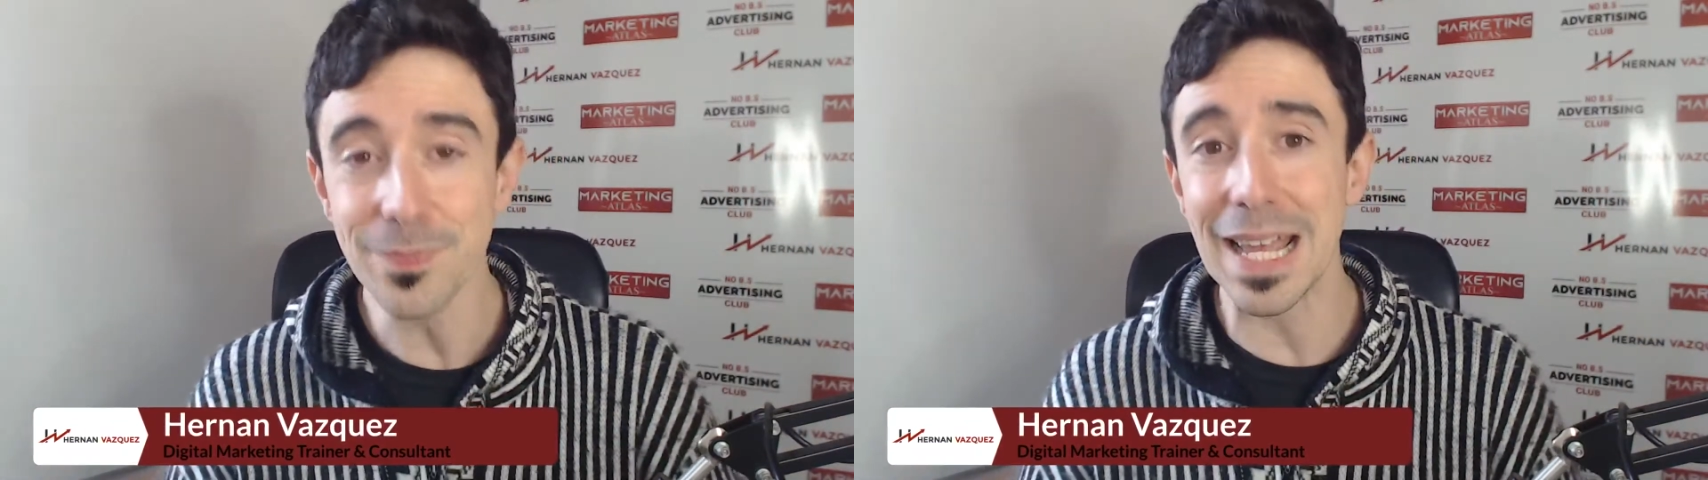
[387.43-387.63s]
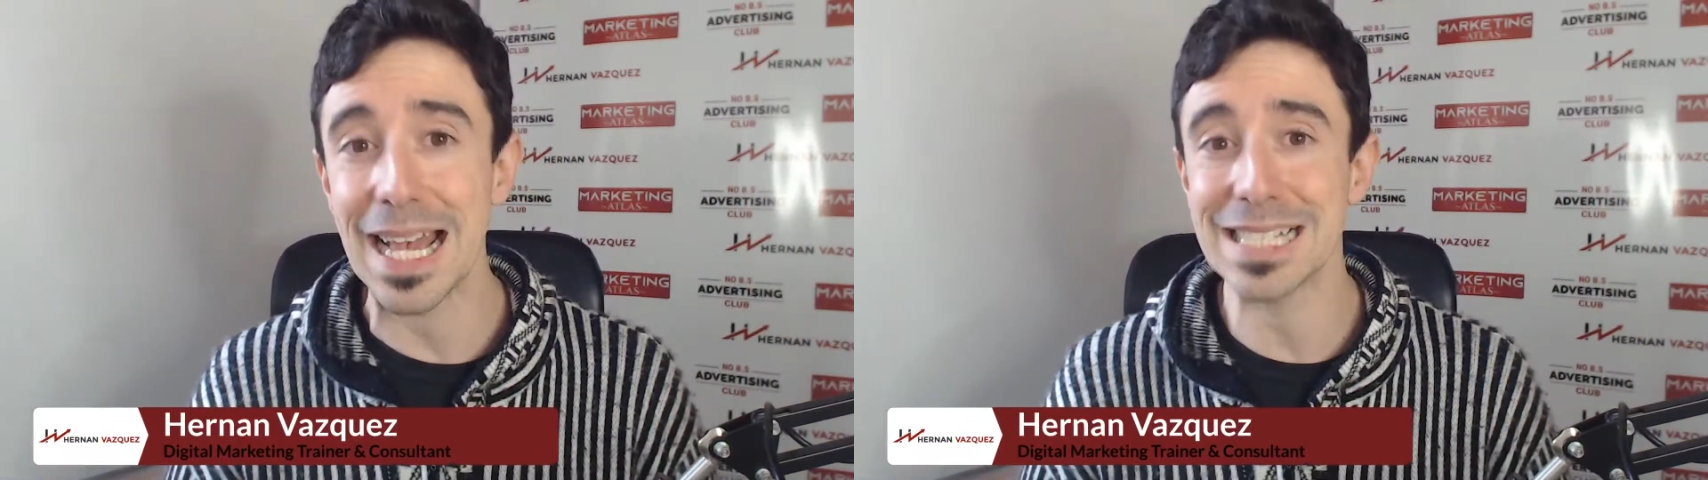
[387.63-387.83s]

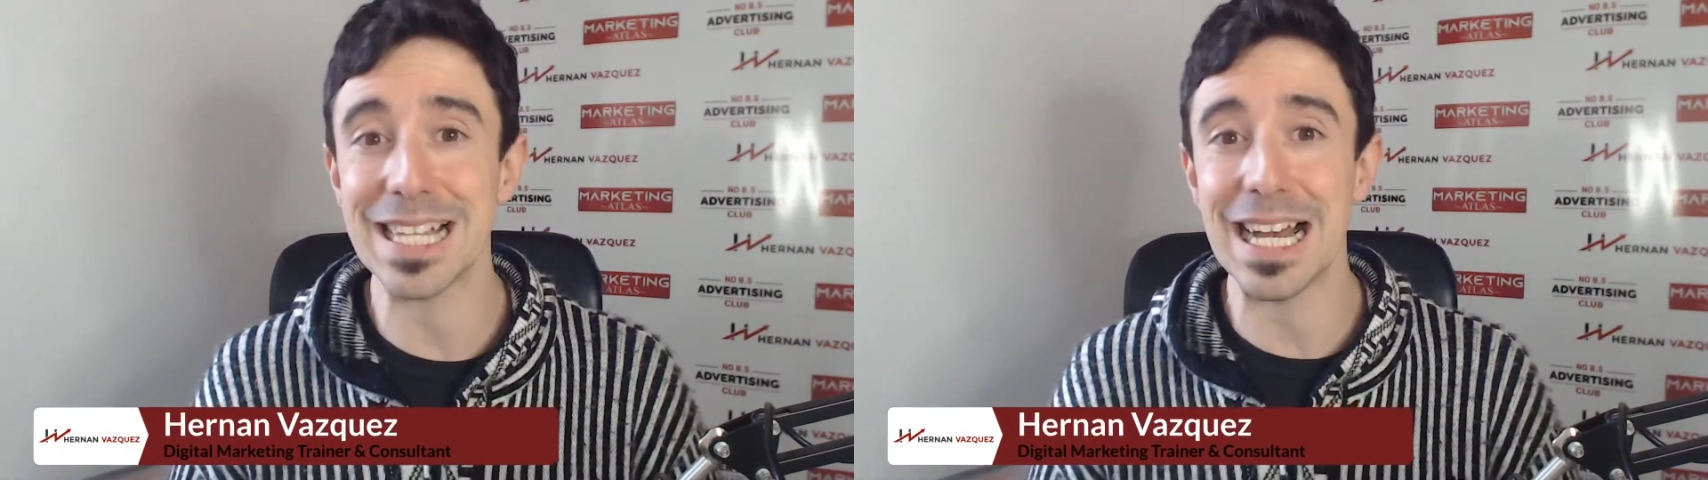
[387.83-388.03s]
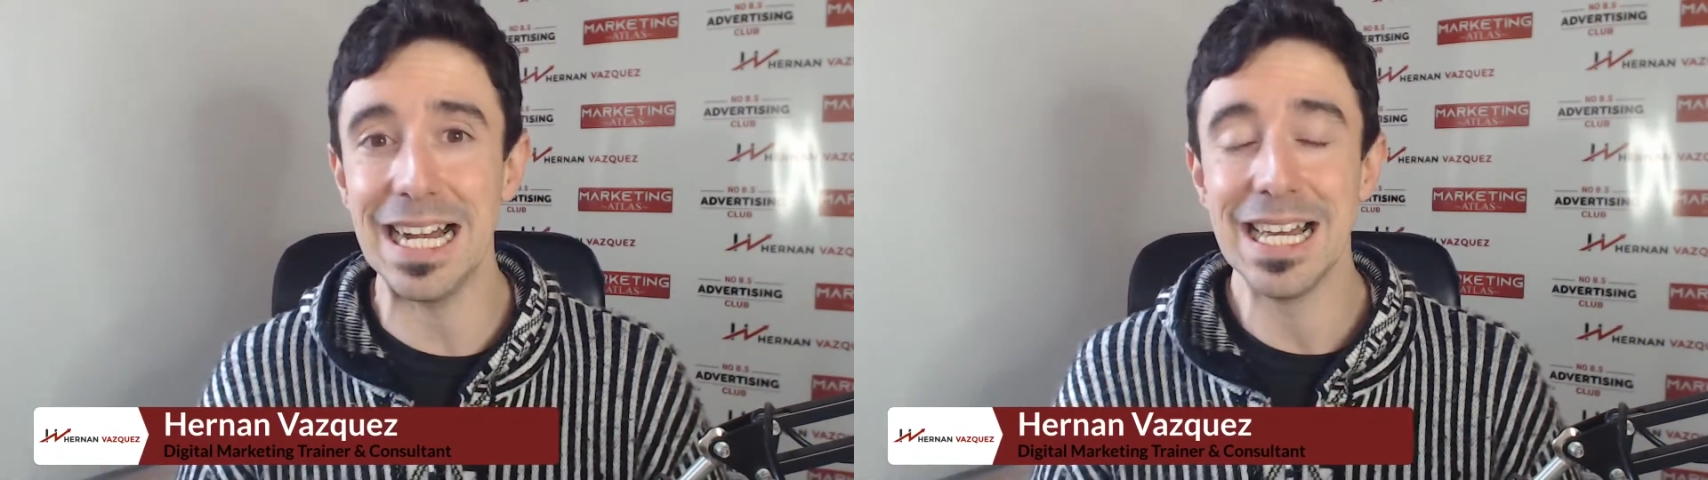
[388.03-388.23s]
And
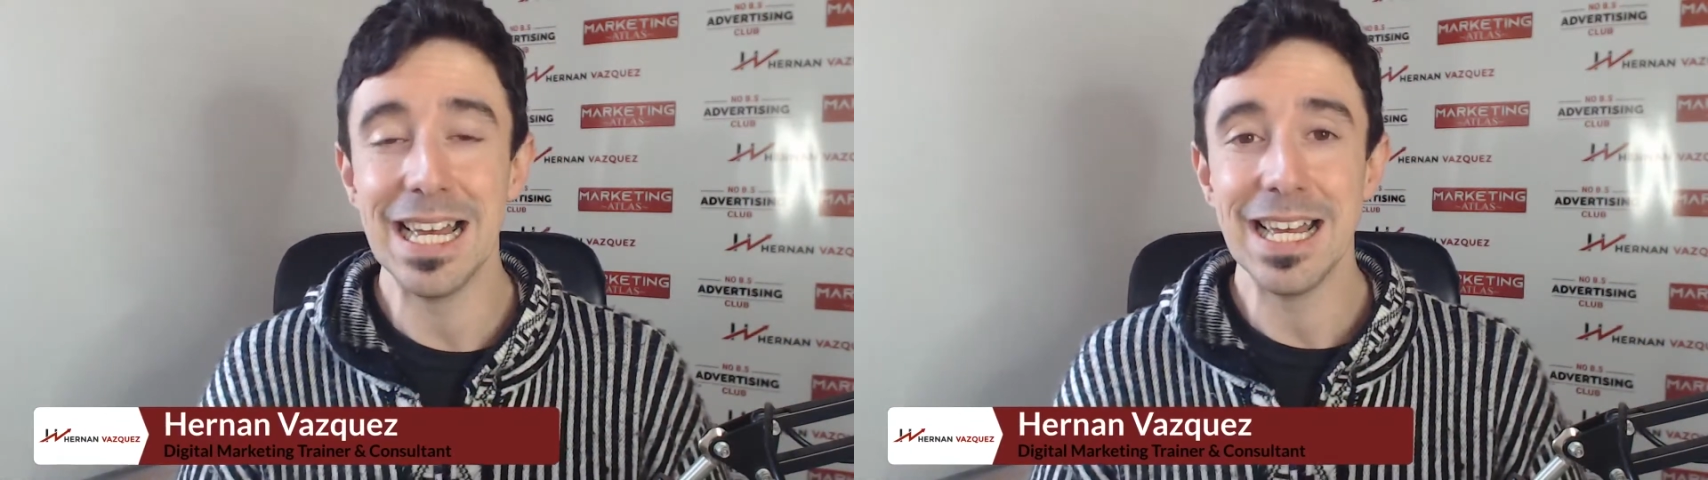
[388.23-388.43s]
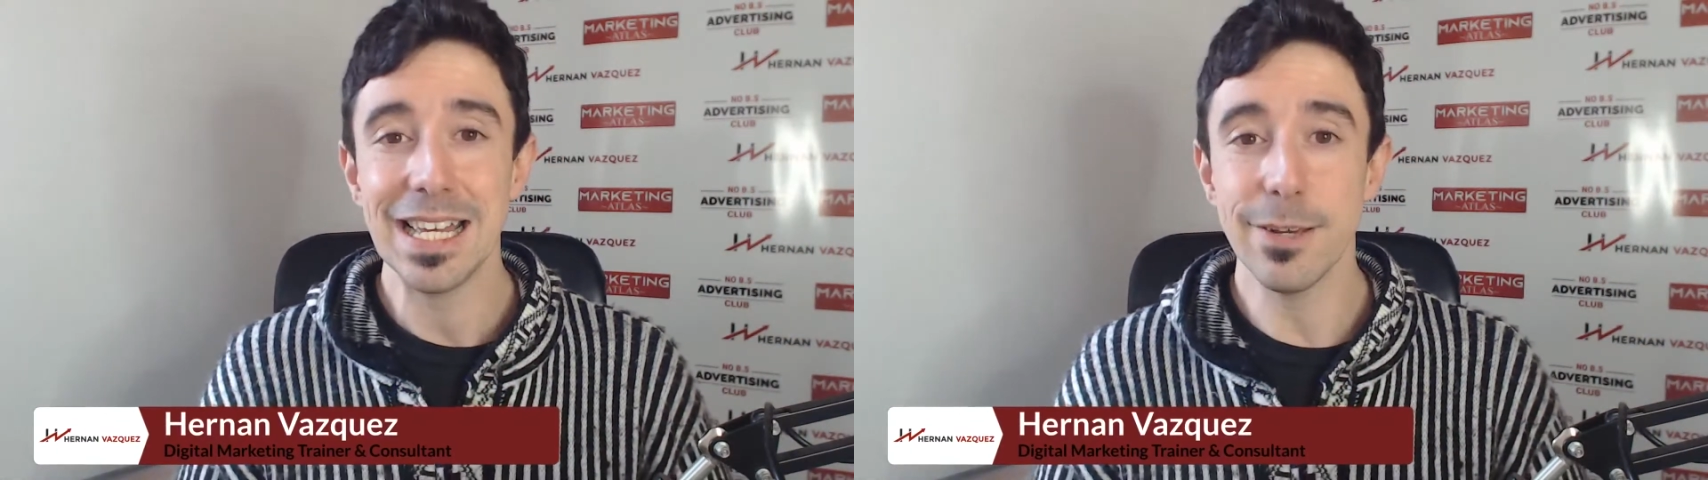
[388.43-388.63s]

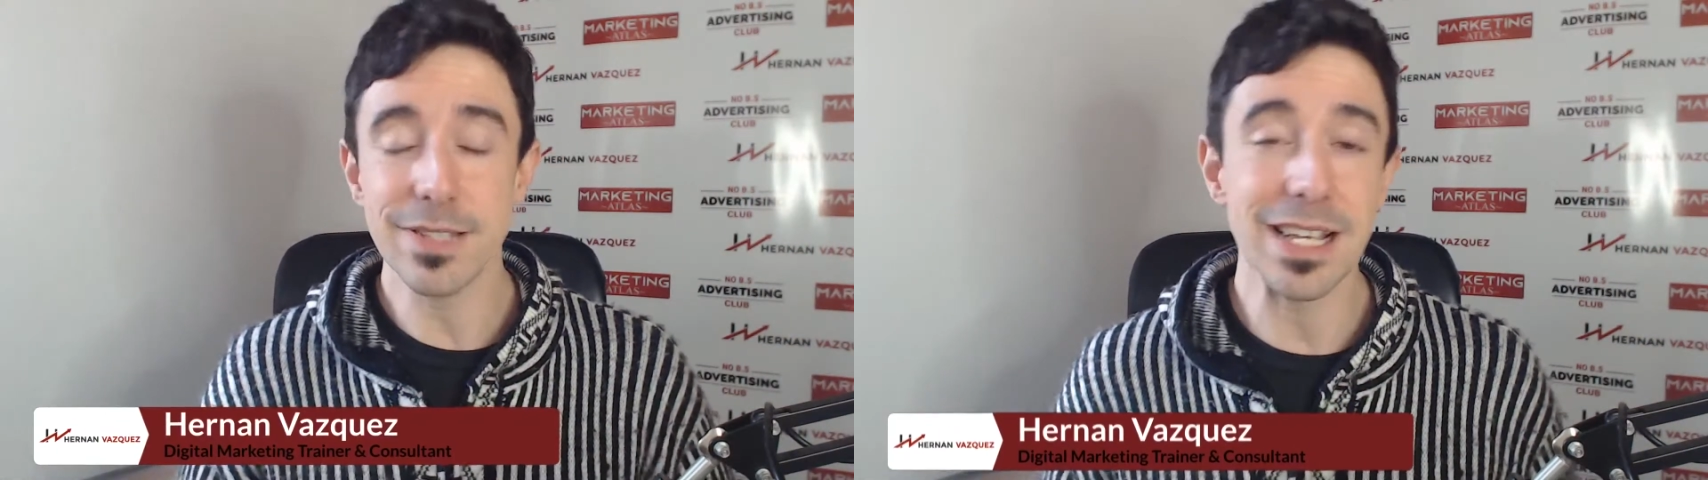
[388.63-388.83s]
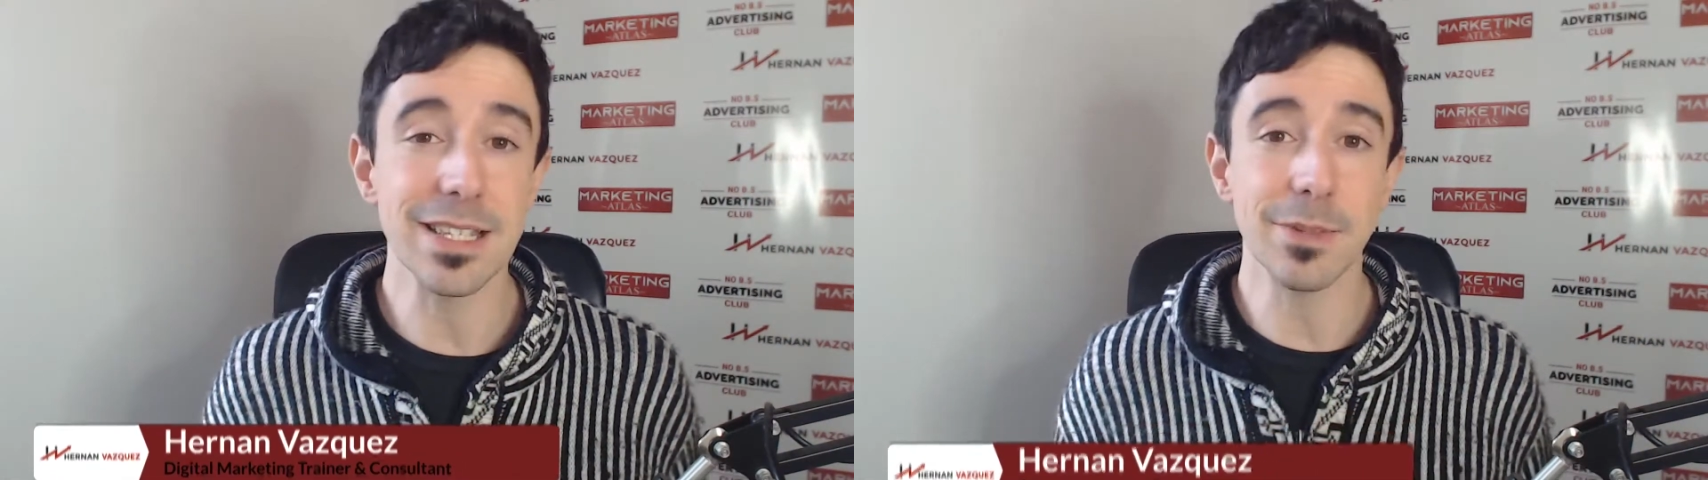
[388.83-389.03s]
he was
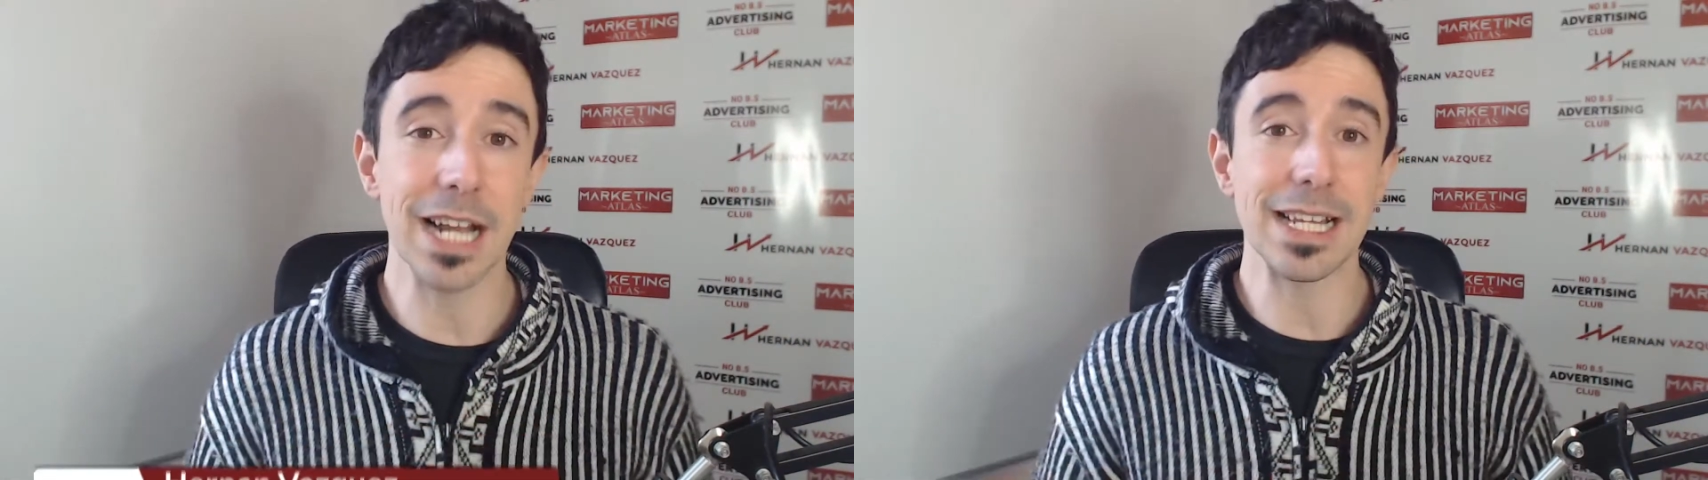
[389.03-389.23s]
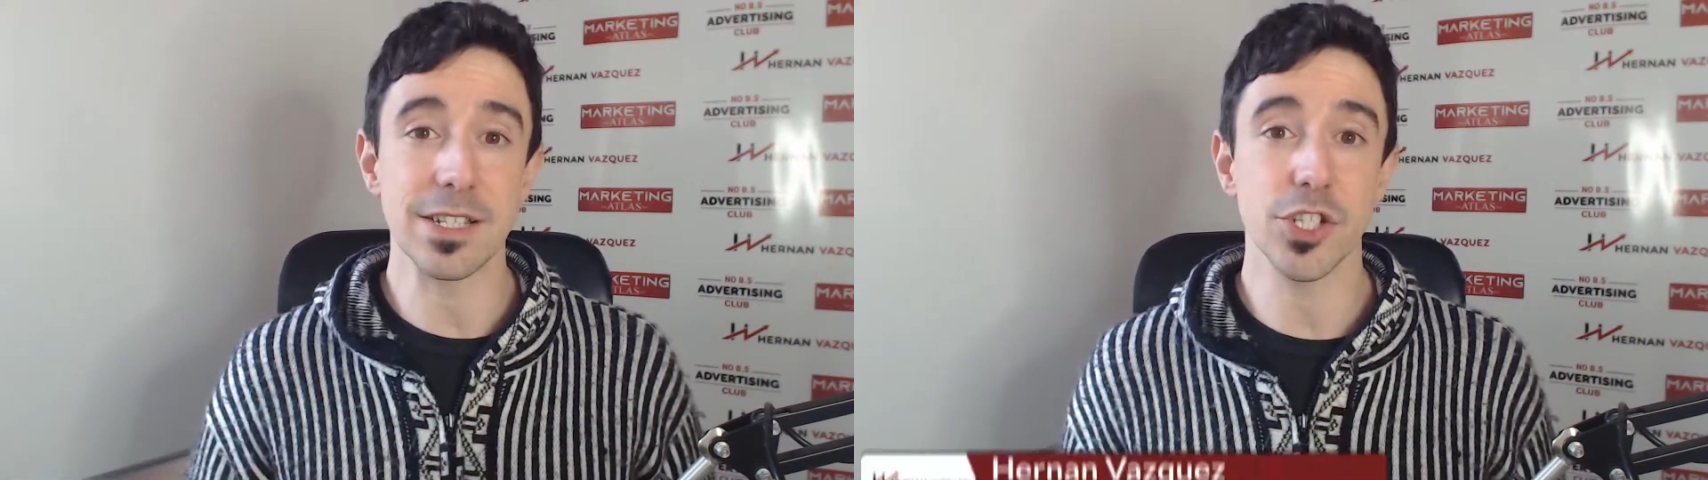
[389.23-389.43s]
saying something like this.